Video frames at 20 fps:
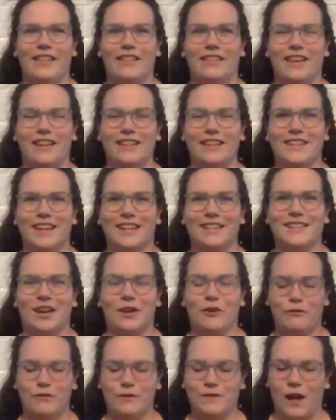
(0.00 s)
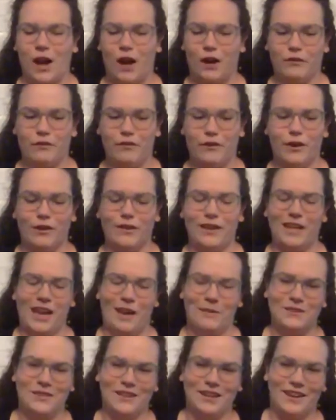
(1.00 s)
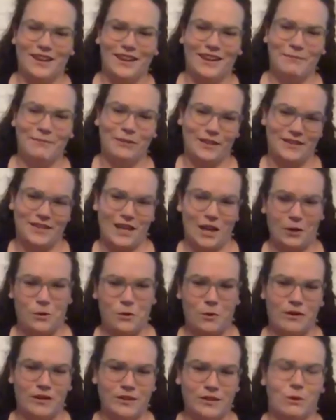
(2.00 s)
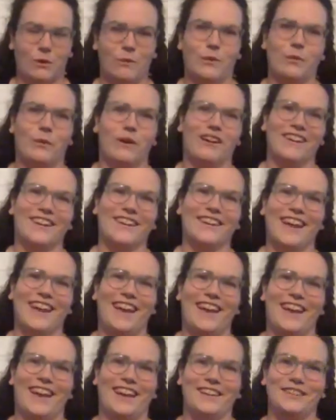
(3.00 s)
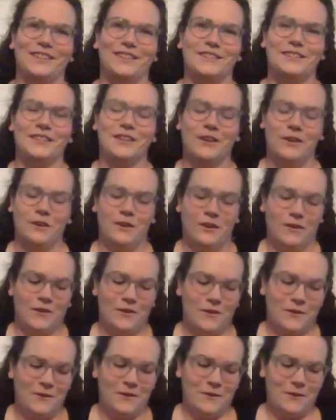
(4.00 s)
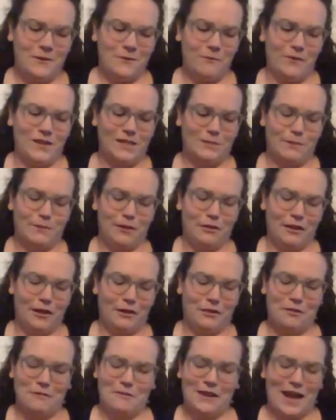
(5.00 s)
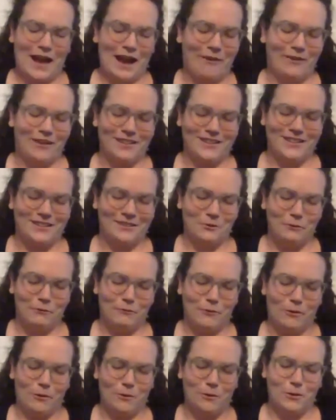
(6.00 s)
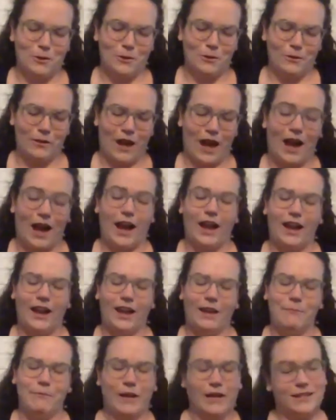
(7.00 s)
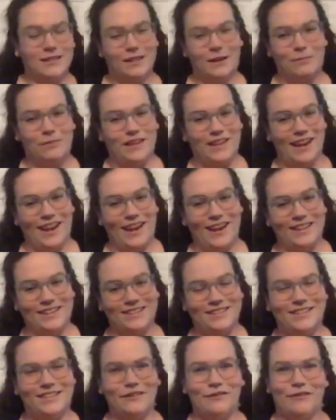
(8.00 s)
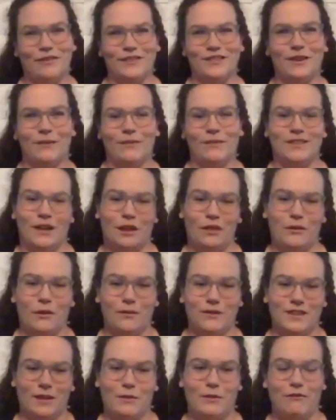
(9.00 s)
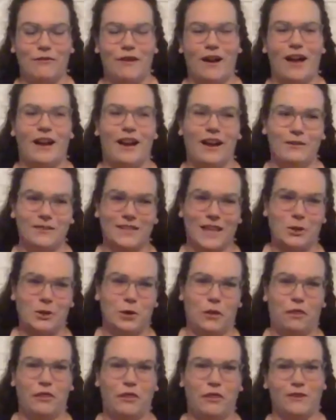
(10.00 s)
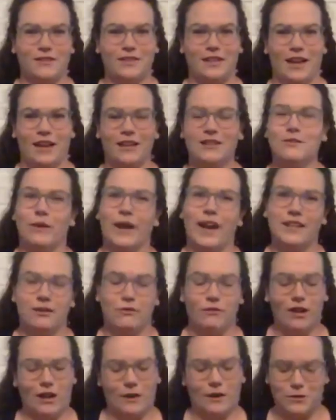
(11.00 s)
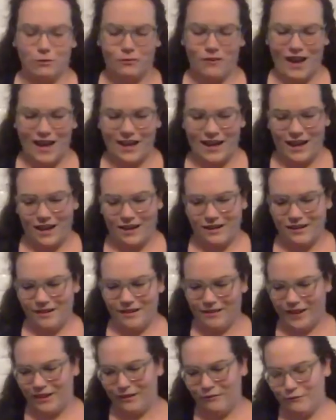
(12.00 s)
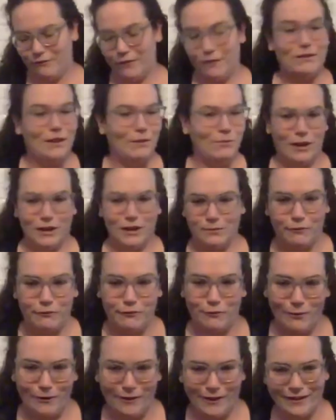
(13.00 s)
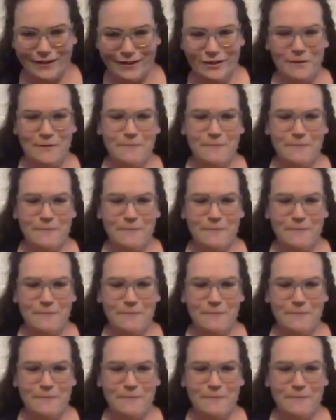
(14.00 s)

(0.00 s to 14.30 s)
they sent out a photographer. They came to police headquarters where we work, and we spent like 3 hours doing a photo shoot. I mixed up the days. For some reason, I thought it was going to be Friday. It was actually Thursday. So I had to run out to Rite Aid like 15 minutes before,